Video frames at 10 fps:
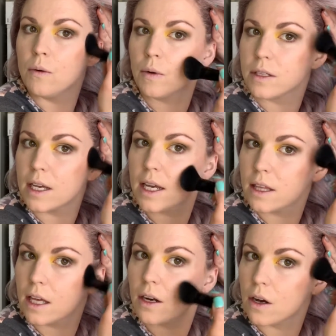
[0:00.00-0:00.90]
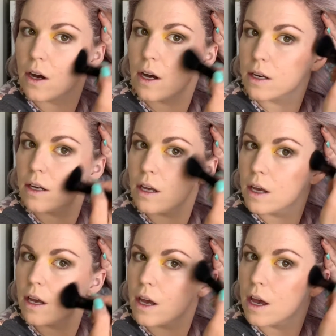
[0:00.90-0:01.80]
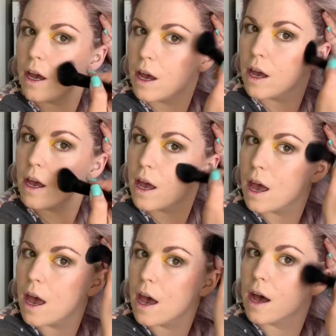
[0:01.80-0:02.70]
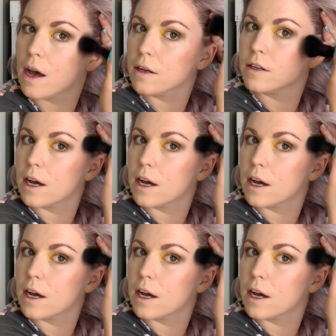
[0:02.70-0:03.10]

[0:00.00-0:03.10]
once I get that on, and